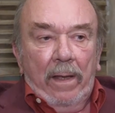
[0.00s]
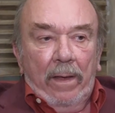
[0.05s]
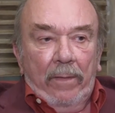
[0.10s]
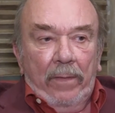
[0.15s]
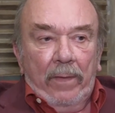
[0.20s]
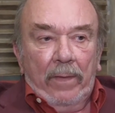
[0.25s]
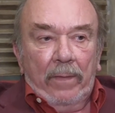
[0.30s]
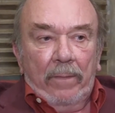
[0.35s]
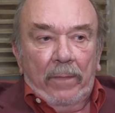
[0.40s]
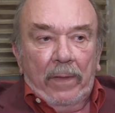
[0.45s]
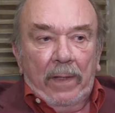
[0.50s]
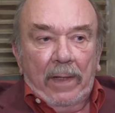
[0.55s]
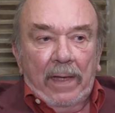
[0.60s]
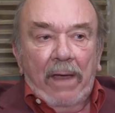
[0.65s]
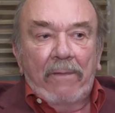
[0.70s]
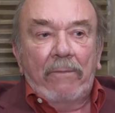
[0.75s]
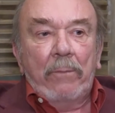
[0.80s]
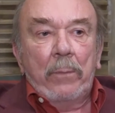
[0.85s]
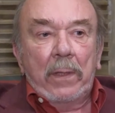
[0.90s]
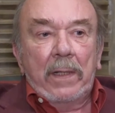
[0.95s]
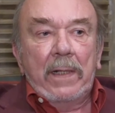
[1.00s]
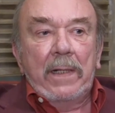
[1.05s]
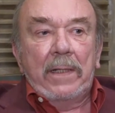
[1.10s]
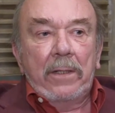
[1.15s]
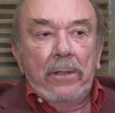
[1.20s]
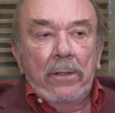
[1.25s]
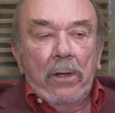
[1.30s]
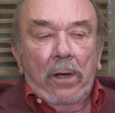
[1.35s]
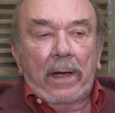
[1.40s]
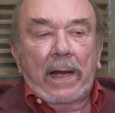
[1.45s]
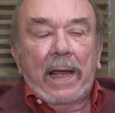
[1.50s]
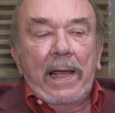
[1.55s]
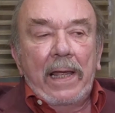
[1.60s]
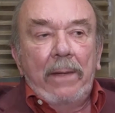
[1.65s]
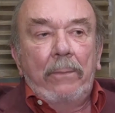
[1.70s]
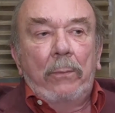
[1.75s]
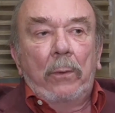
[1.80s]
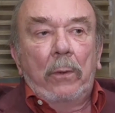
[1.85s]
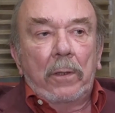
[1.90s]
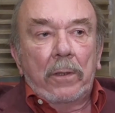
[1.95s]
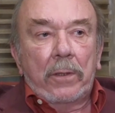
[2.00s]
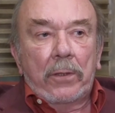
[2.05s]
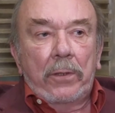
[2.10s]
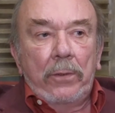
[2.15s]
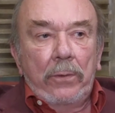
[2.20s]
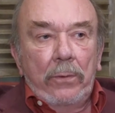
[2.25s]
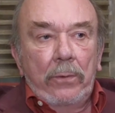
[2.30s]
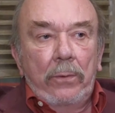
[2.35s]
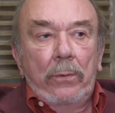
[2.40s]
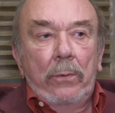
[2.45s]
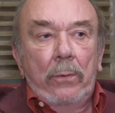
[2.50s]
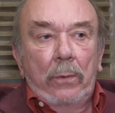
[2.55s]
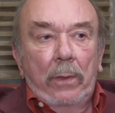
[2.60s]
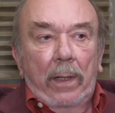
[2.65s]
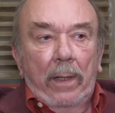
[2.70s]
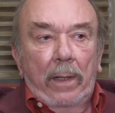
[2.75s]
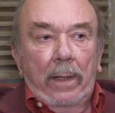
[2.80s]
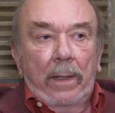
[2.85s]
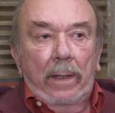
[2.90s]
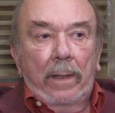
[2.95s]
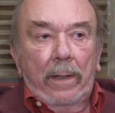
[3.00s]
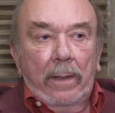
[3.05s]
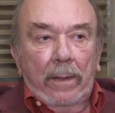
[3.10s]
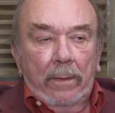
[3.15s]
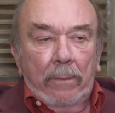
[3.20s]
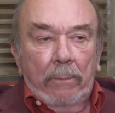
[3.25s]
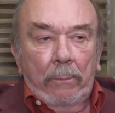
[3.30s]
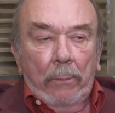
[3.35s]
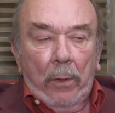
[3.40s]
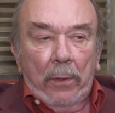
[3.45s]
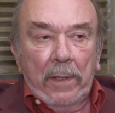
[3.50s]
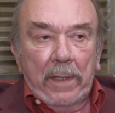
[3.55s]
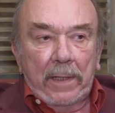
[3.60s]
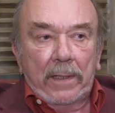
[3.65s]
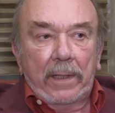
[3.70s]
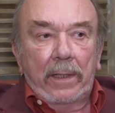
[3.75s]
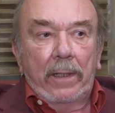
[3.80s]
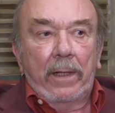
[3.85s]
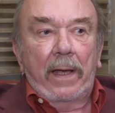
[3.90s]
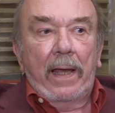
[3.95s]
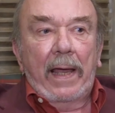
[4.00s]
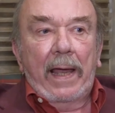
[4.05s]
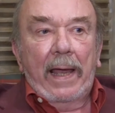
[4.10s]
the government is not able to monitor